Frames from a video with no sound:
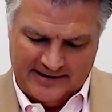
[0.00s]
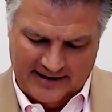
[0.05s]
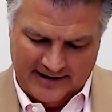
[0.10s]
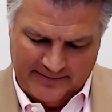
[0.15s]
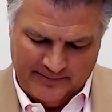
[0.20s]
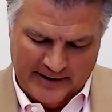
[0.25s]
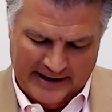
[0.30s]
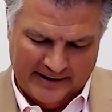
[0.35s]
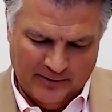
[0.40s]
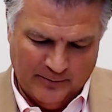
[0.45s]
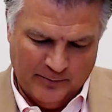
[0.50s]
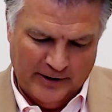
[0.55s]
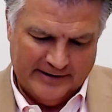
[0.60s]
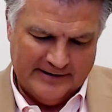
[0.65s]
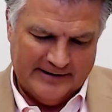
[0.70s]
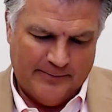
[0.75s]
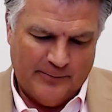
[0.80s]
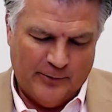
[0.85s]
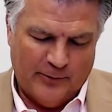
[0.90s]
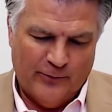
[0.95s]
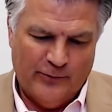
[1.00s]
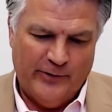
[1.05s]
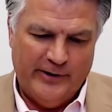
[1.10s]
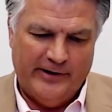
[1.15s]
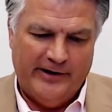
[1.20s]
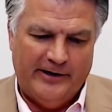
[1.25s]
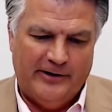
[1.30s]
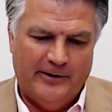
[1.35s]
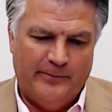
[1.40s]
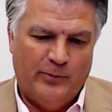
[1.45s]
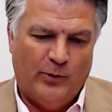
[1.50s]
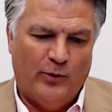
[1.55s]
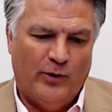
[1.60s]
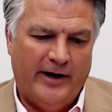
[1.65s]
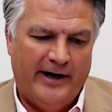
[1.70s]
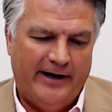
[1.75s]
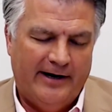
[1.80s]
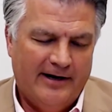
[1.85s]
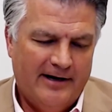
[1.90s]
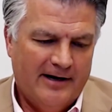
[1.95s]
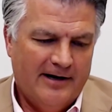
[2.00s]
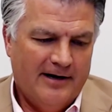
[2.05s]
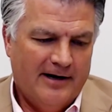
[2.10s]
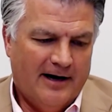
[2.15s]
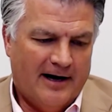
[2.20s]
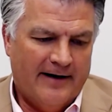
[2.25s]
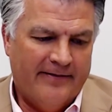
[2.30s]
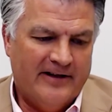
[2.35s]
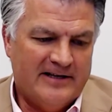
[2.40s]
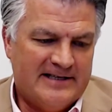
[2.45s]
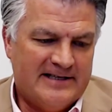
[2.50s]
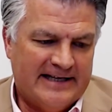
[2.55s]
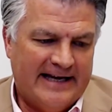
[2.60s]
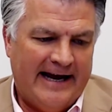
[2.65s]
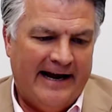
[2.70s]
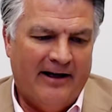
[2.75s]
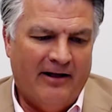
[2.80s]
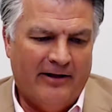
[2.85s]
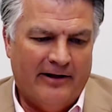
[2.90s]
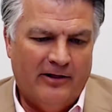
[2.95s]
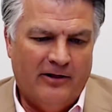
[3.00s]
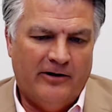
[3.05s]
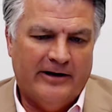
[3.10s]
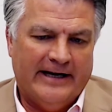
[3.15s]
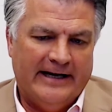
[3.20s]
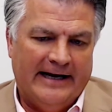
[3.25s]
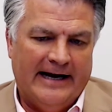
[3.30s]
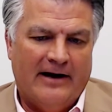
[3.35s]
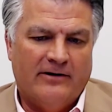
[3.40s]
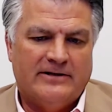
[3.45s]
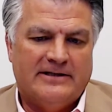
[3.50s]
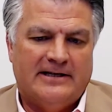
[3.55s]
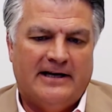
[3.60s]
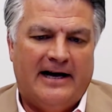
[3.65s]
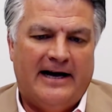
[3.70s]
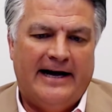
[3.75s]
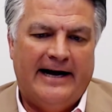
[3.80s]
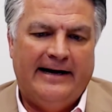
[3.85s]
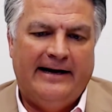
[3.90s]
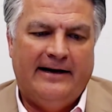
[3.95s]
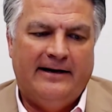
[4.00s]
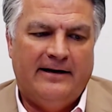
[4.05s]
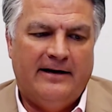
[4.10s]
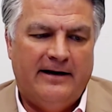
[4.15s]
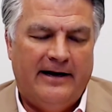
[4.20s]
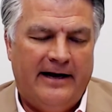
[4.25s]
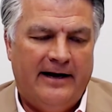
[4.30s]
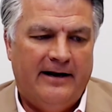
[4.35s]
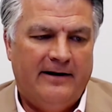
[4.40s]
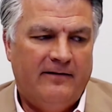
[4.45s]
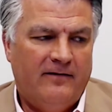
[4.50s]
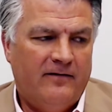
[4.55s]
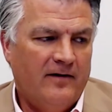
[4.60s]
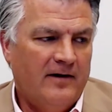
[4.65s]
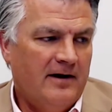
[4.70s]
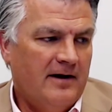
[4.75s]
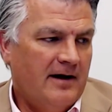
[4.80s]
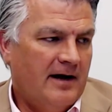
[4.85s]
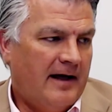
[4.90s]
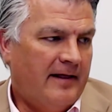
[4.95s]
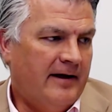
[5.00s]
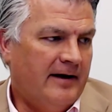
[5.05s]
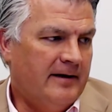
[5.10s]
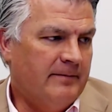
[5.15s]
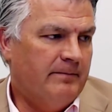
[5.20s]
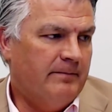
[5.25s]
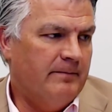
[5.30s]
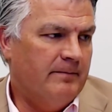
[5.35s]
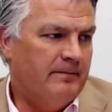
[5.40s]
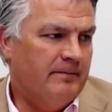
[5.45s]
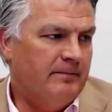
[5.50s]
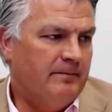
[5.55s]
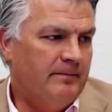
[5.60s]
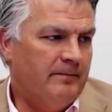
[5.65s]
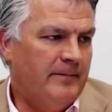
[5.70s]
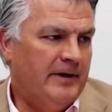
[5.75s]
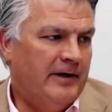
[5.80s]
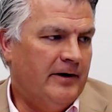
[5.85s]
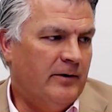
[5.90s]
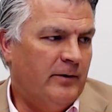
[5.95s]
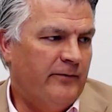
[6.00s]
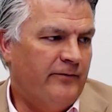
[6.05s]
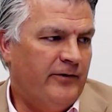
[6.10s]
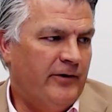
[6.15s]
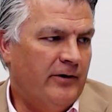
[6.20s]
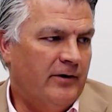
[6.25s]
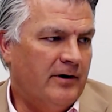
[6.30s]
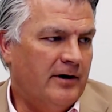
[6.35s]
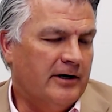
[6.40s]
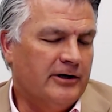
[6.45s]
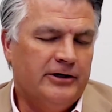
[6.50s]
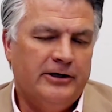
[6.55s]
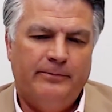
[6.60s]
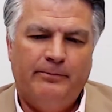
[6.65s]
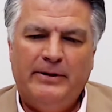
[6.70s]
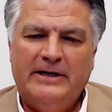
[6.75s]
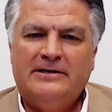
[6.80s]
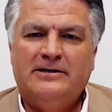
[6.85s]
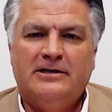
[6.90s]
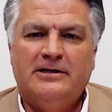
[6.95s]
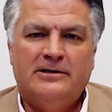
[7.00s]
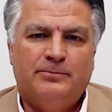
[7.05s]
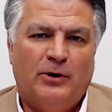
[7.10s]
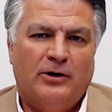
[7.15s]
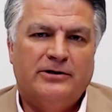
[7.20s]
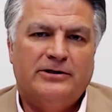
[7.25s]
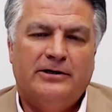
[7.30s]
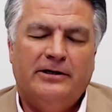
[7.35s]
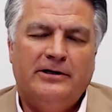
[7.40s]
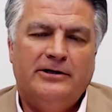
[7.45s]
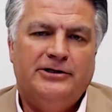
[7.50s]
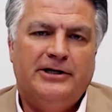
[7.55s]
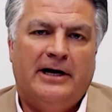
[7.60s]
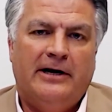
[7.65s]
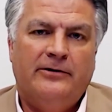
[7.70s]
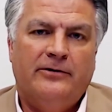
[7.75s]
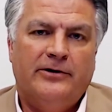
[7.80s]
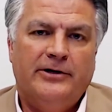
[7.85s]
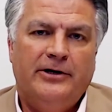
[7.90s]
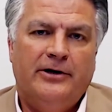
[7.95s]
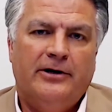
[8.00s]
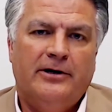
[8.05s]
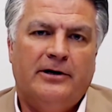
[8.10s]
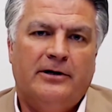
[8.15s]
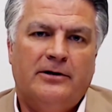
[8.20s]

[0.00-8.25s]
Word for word: Michael brings up a really good point on the scale and looking outside and and I think it you know if you're a good business person in general, you're going to